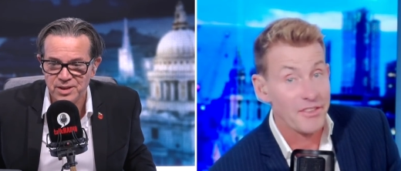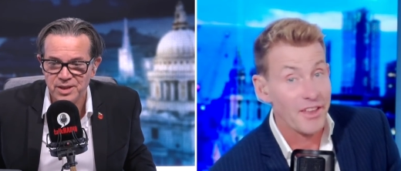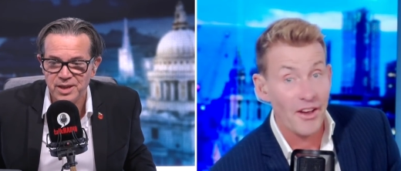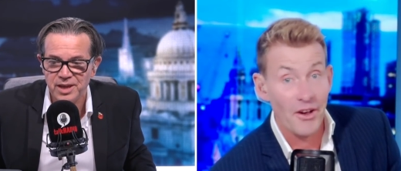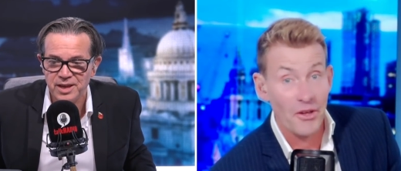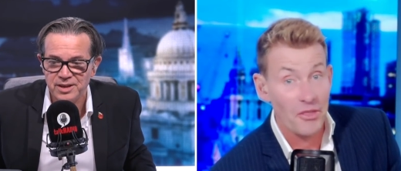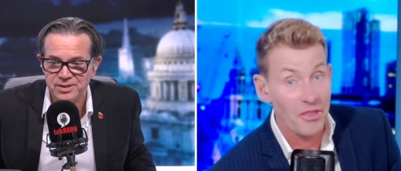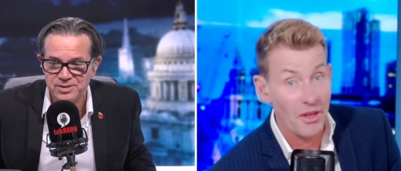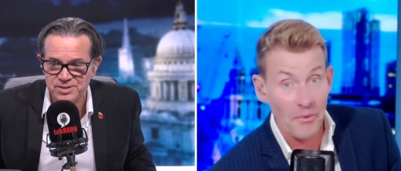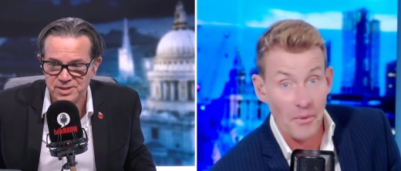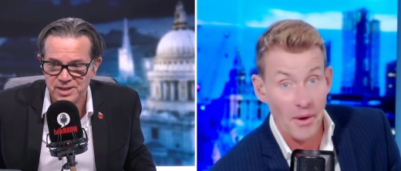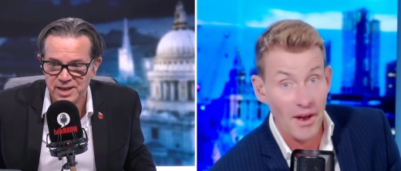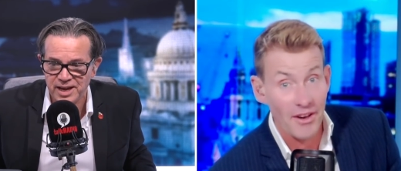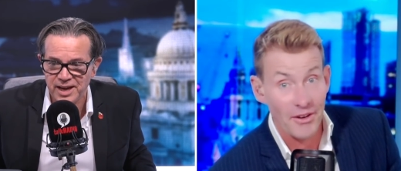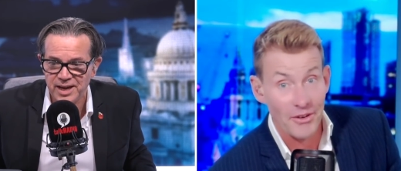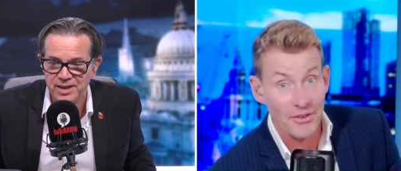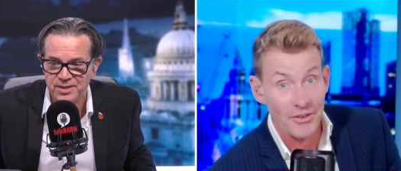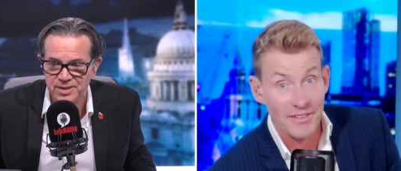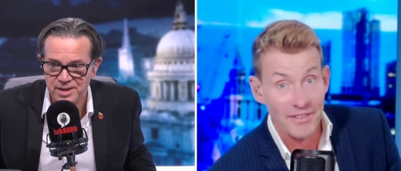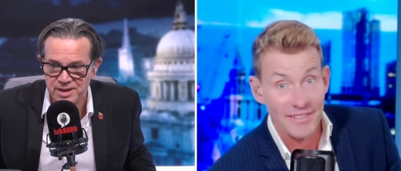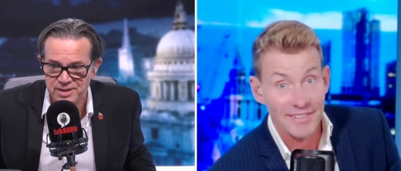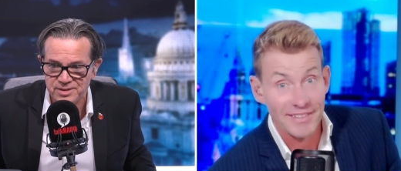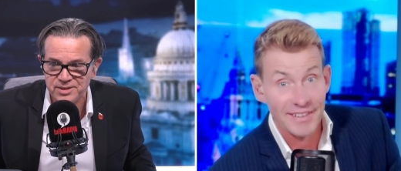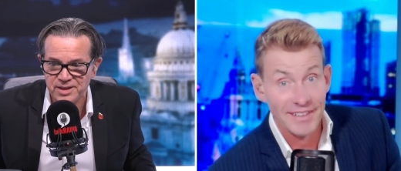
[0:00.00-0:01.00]
Speaker 1: they're, they
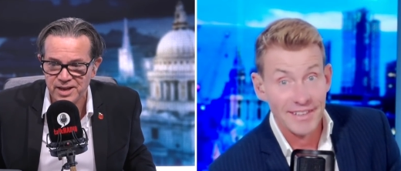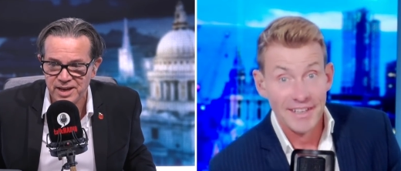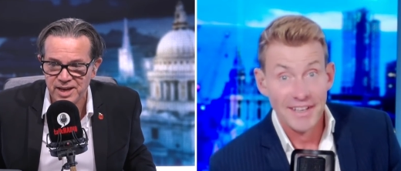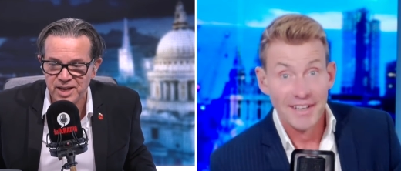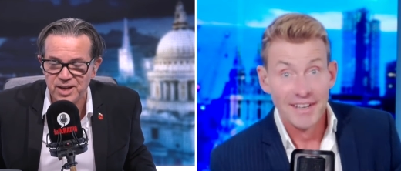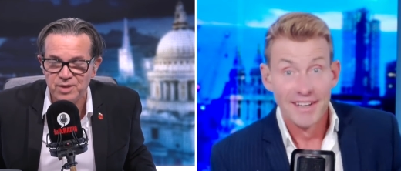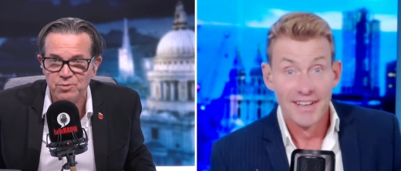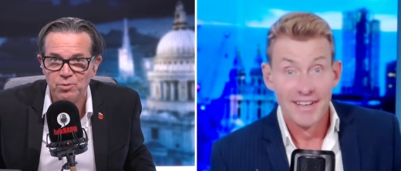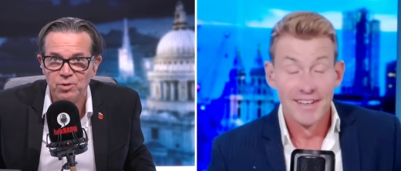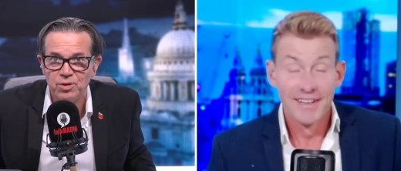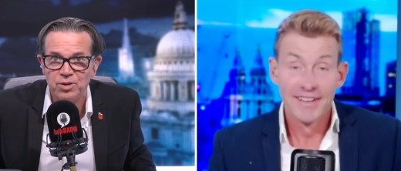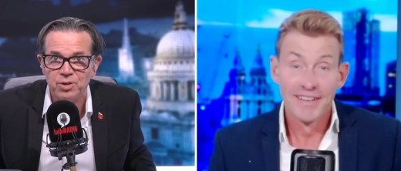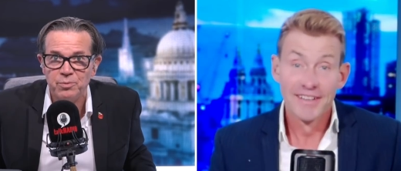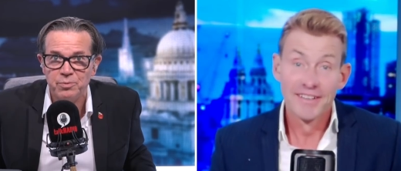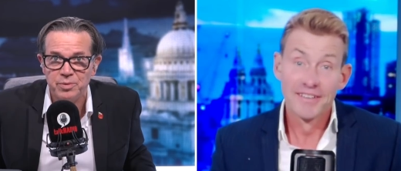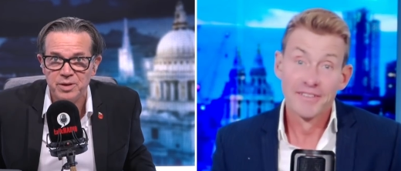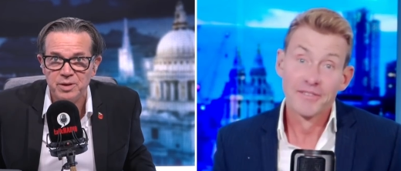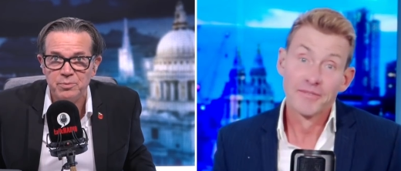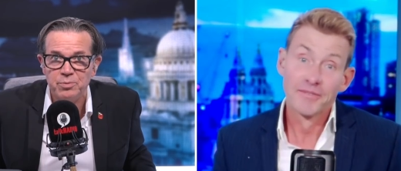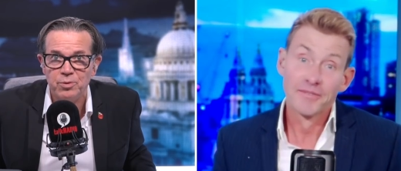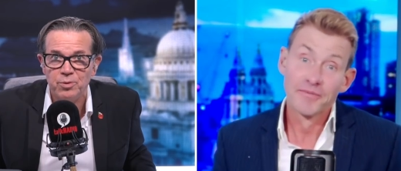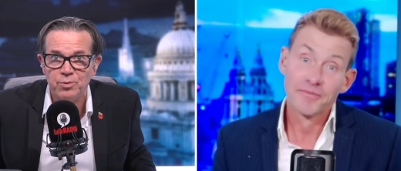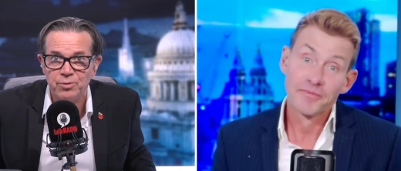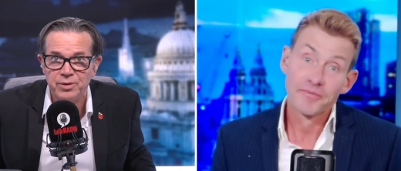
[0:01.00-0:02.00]
scared, they're scared of what the
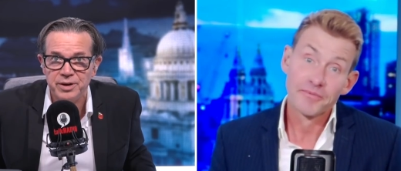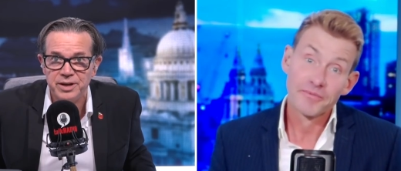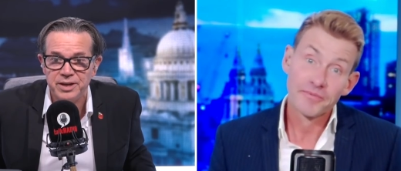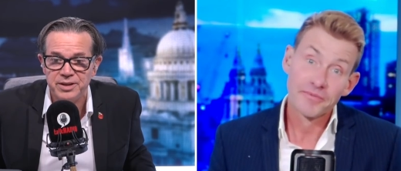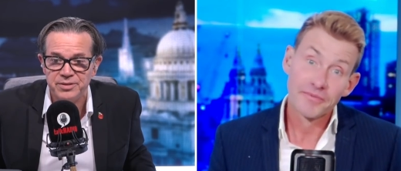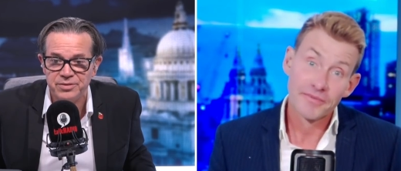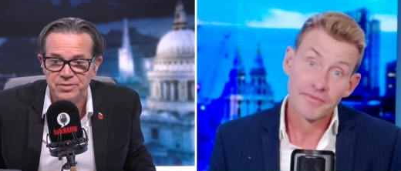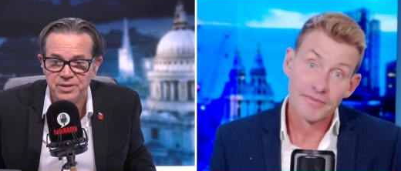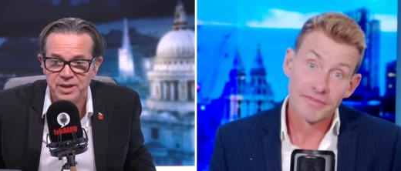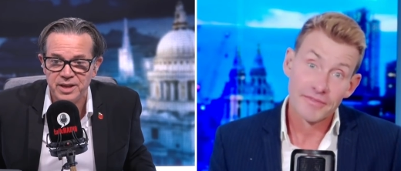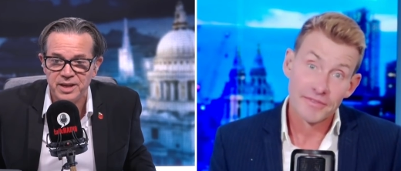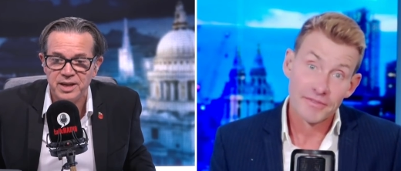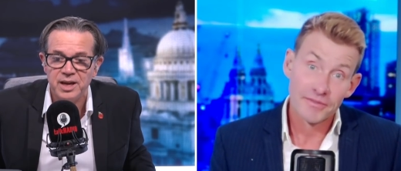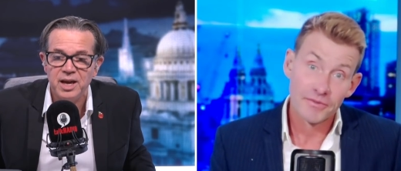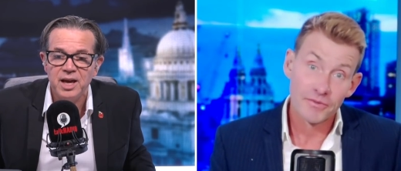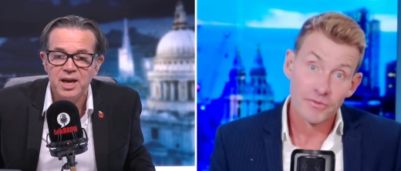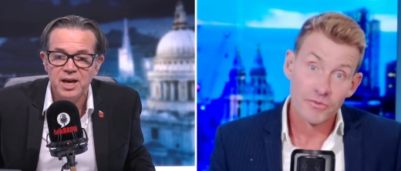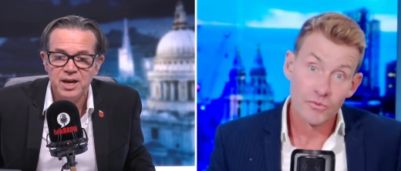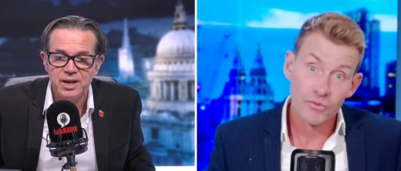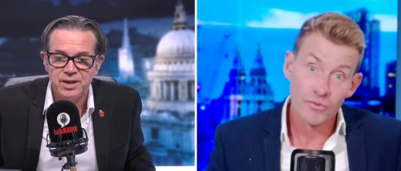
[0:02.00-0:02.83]
people really think.